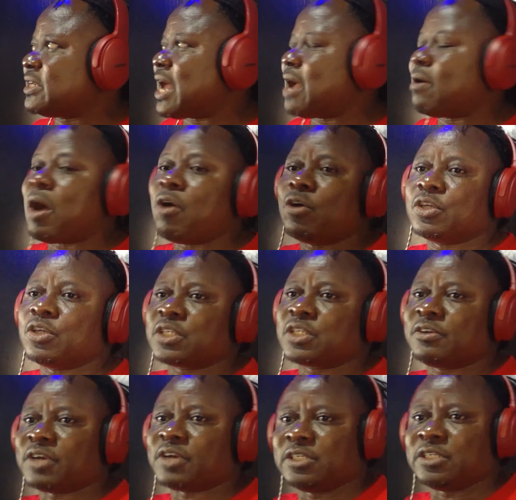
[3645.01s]
I always give
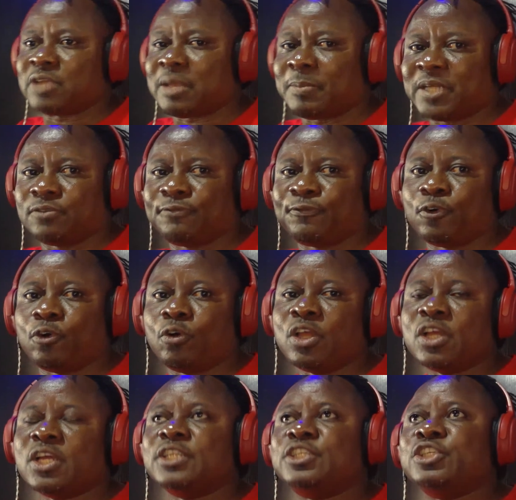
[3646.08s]
credit to Amaju for
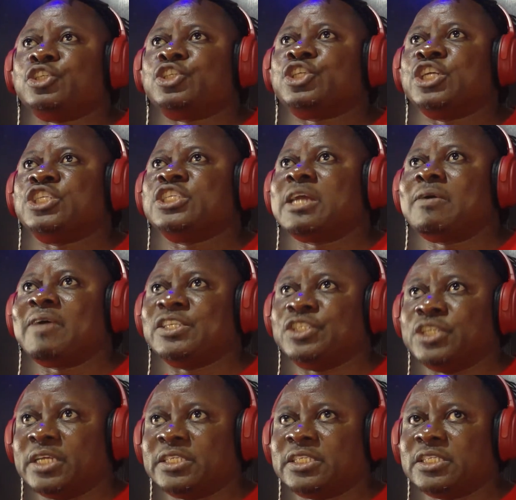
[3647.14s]
the change in our
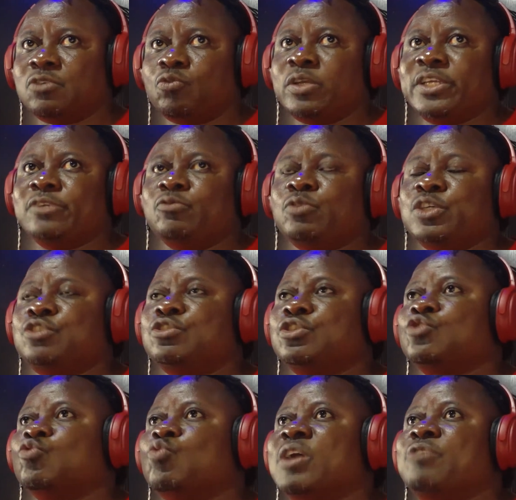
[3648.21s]
jersey. We used to
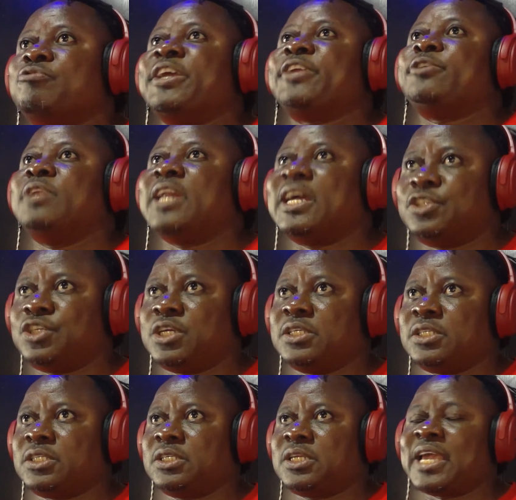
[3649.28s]
wear regular
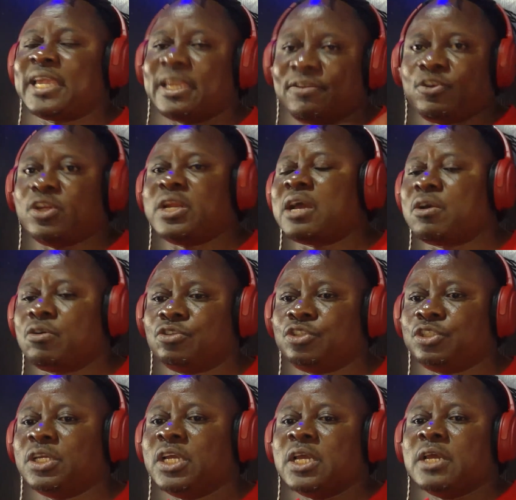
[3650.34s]
jersey like every other
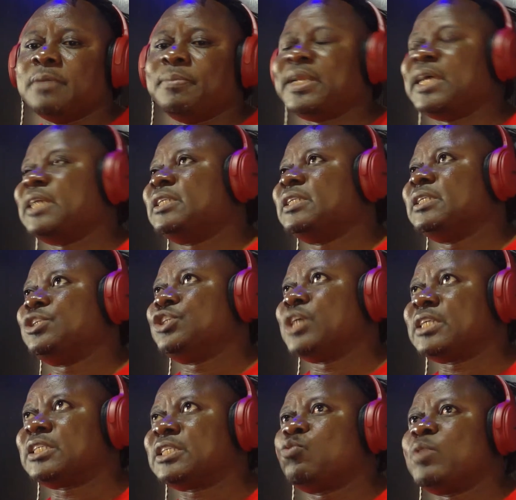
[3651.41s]
country, but then the
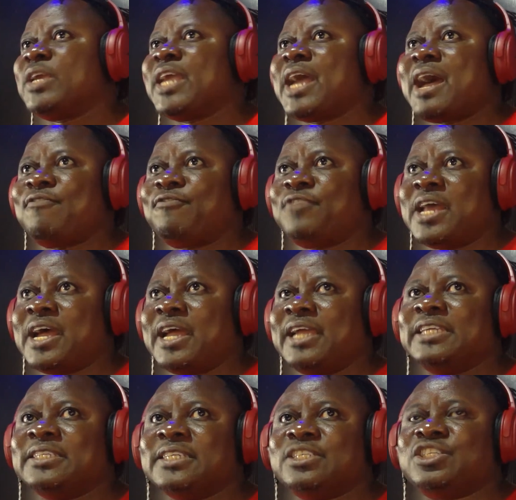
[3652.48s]
jersey we have now
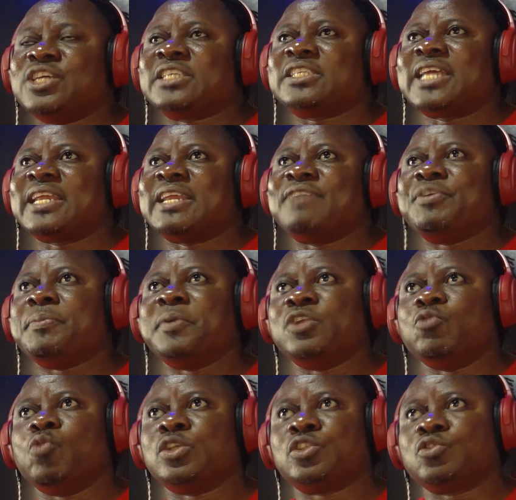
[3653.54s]
is a jersey that everybody
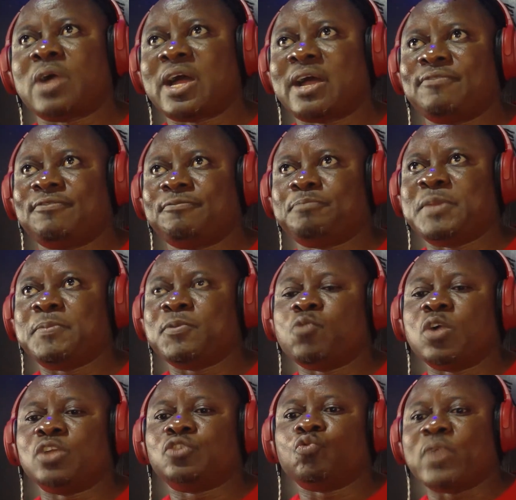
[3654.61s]
wants to have. People
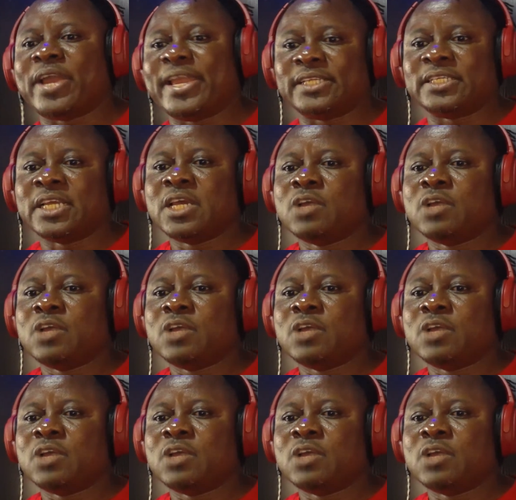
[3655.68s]
want to wear it.